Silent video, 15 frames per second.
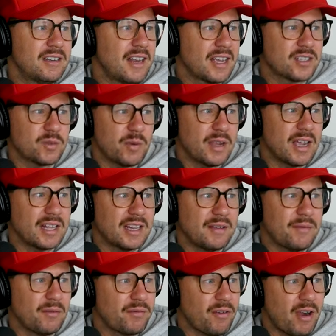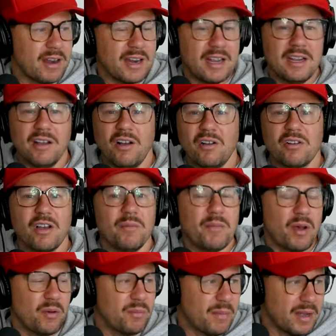Next week, I leave at Friday. I'll come
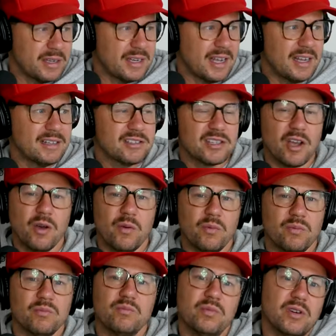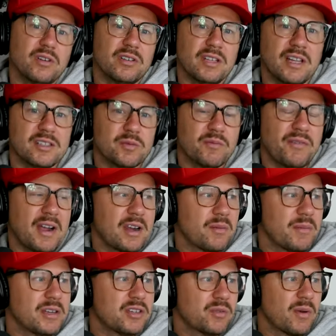home Monday. So we're that's what
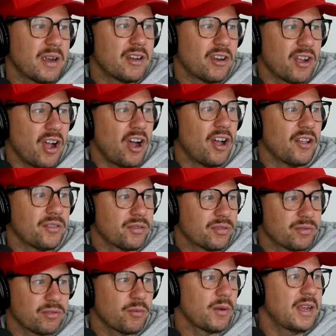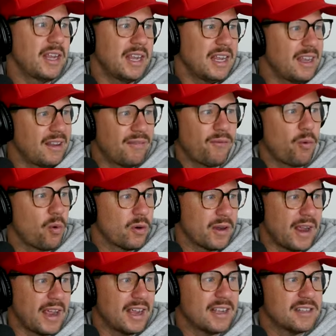firemen do, right? You're gone three, four
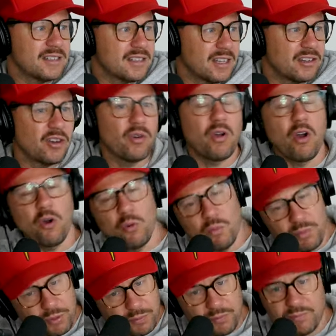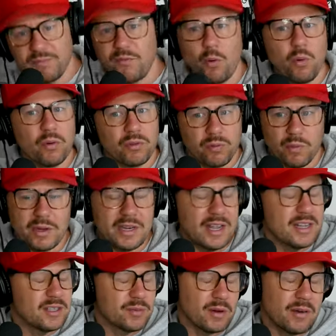days, then you're yeah. home th four, three
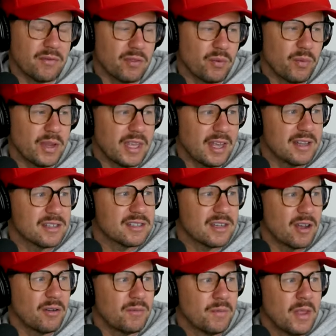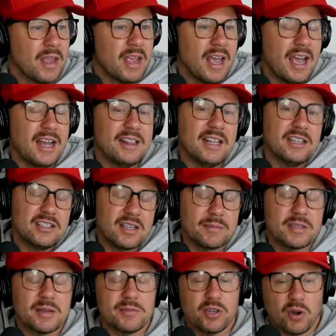days, whatever the week is. So, sure. And then
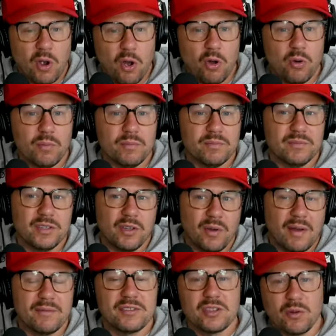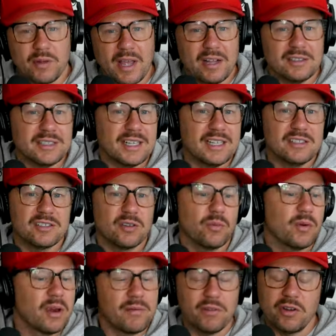sometimes you're home. You have SoCal dates or
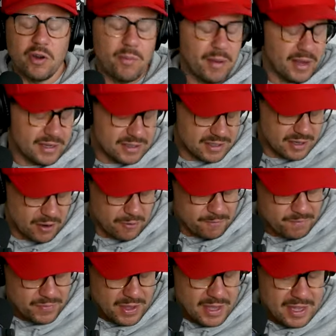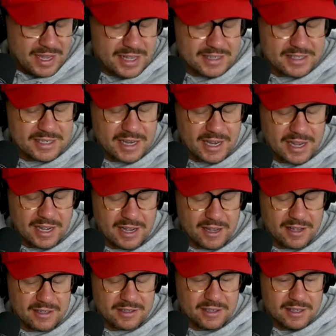wherever you're based. So it's...
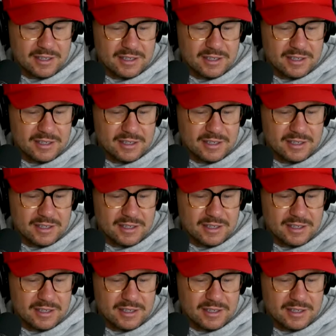uh.